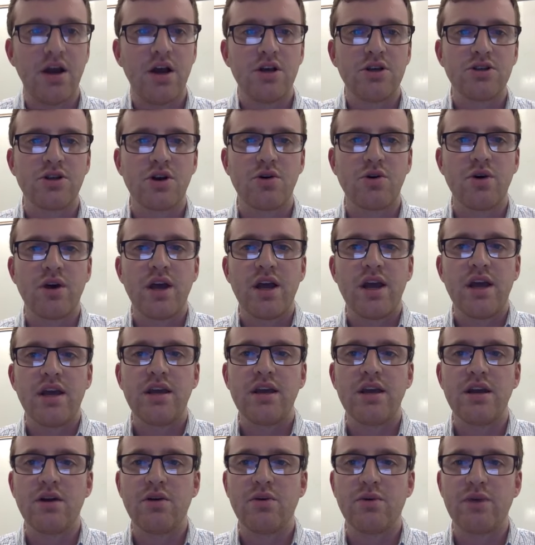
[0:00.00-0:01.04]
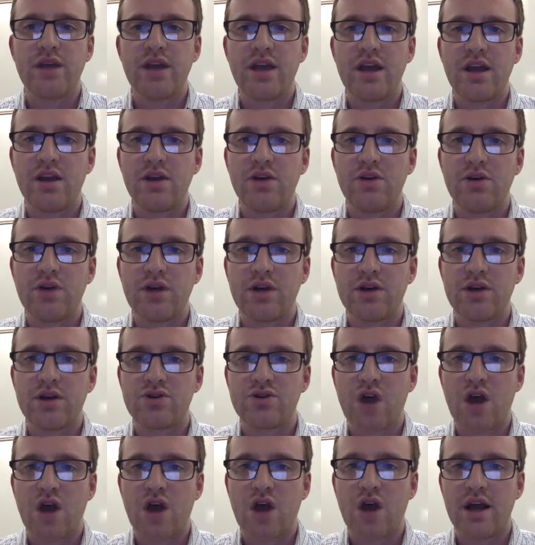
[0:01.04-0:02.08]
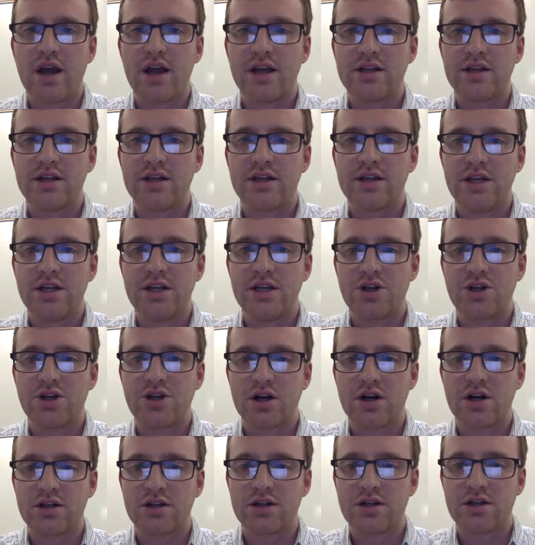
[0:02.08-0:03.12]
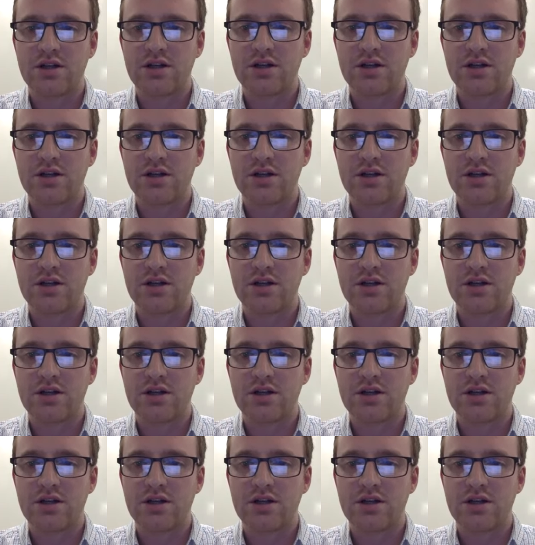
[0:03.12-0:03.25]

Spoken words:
So here you can draw a T-chart,